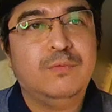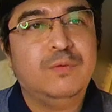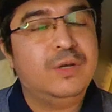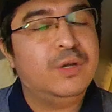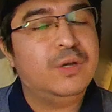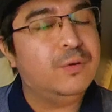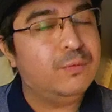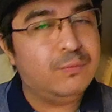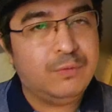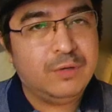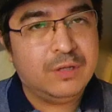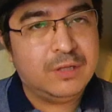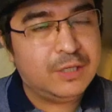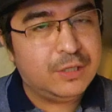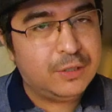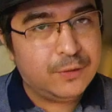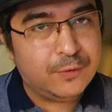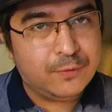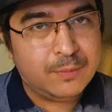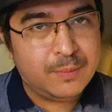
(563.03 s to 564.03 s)
We don't really
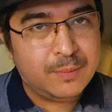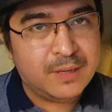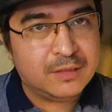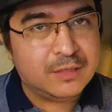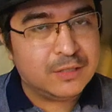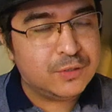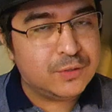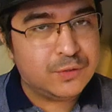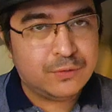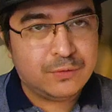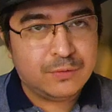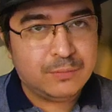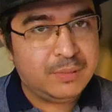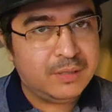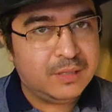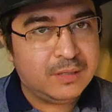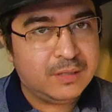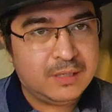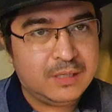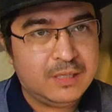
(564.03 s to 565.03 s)
know about the
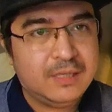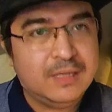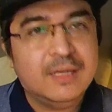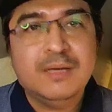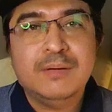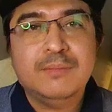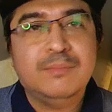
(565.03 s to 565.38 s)
durability,